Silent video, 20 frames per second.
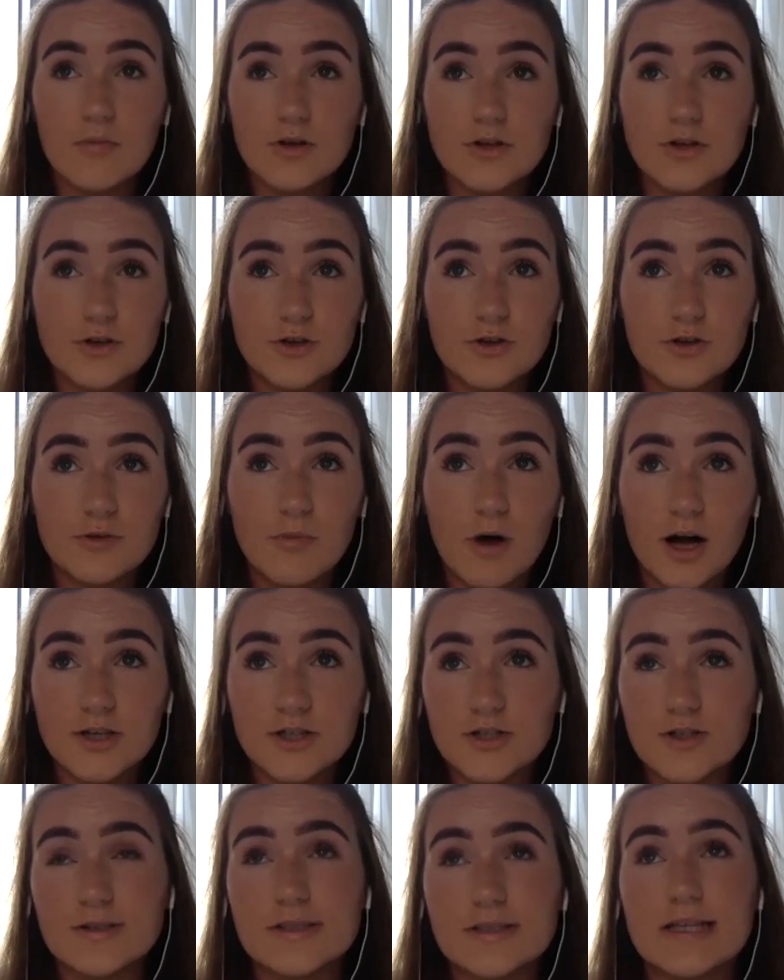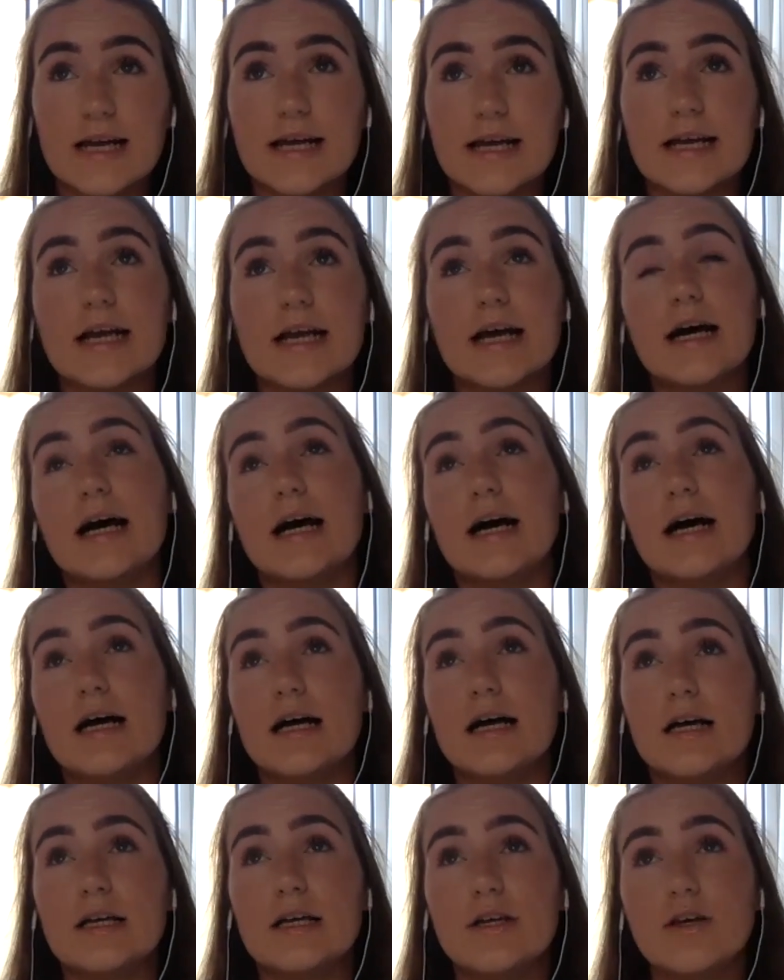doing modules like
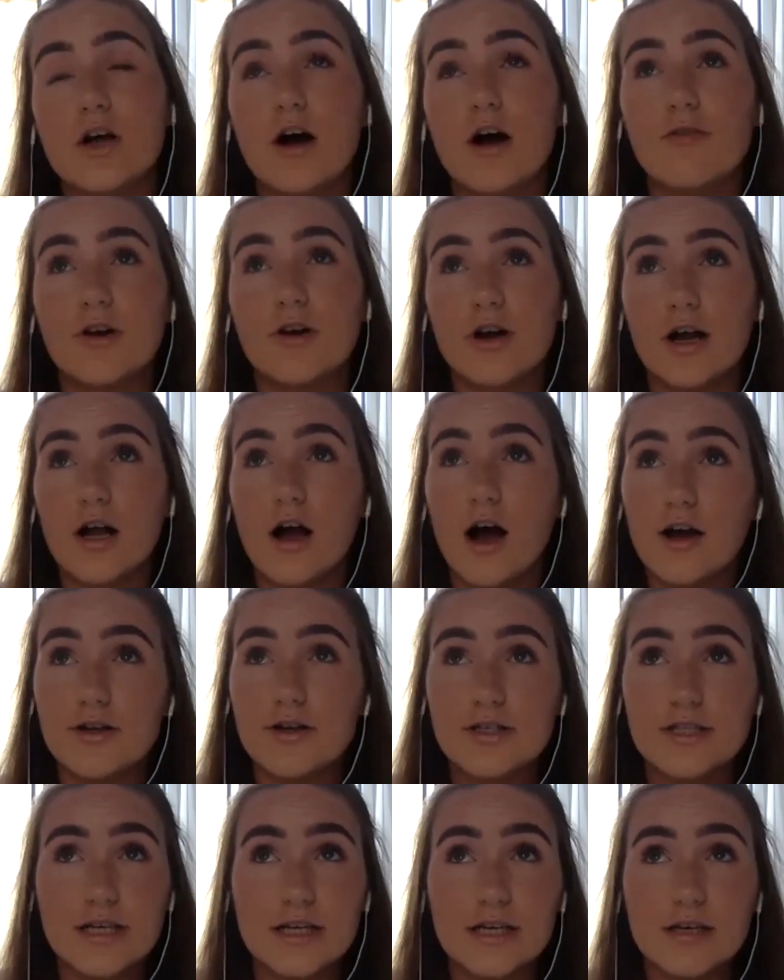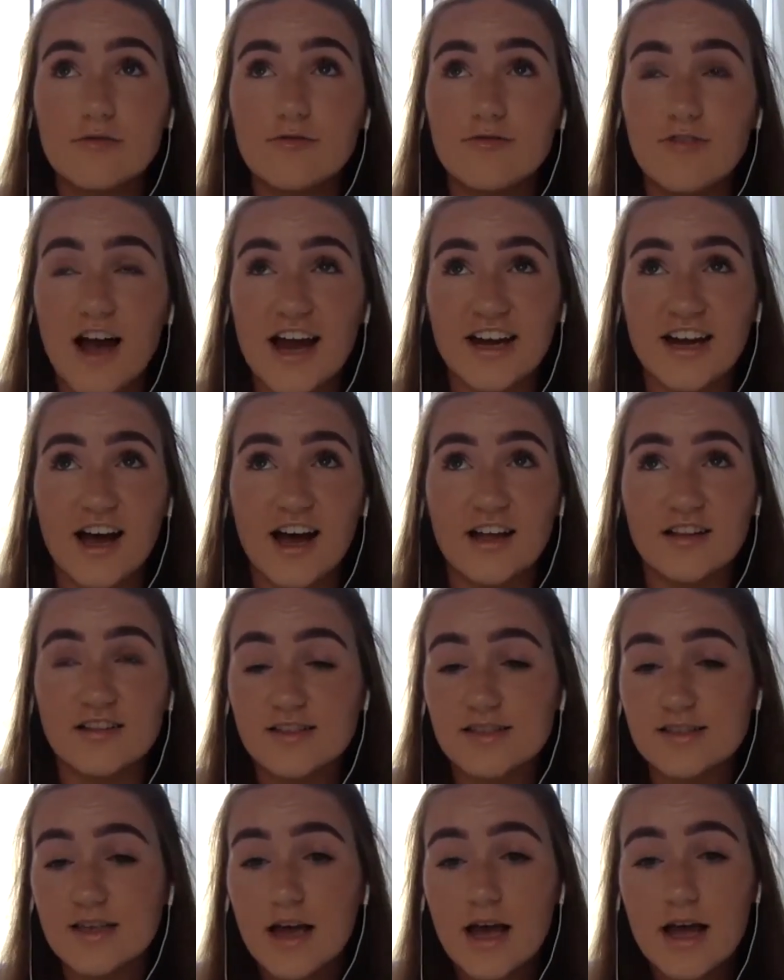you cover accounting,
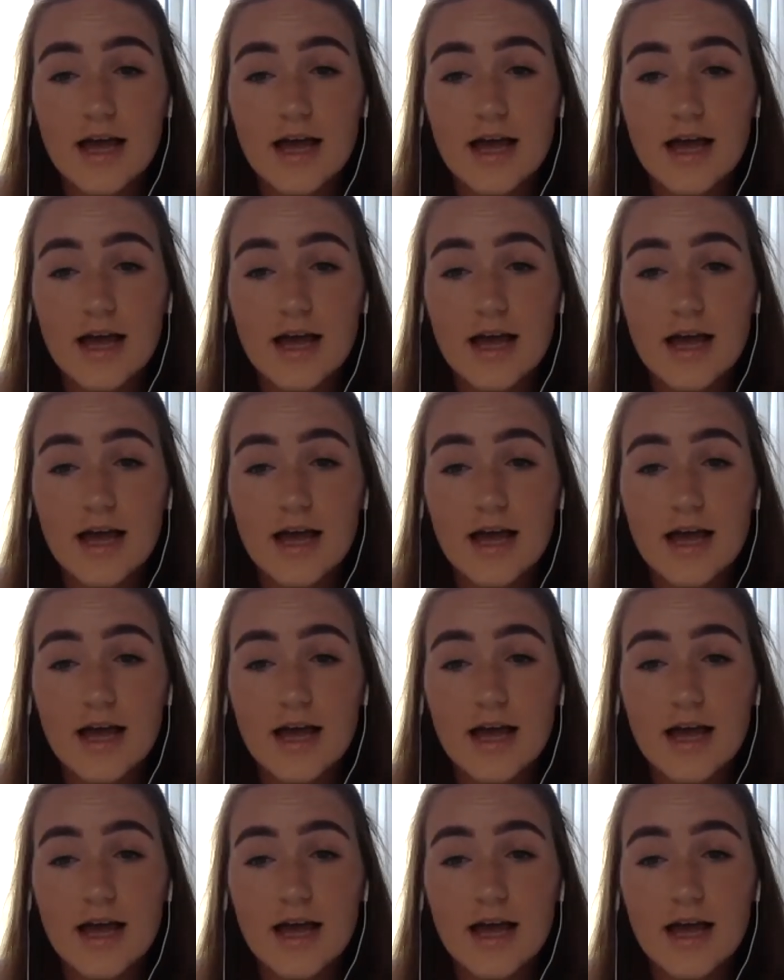finance,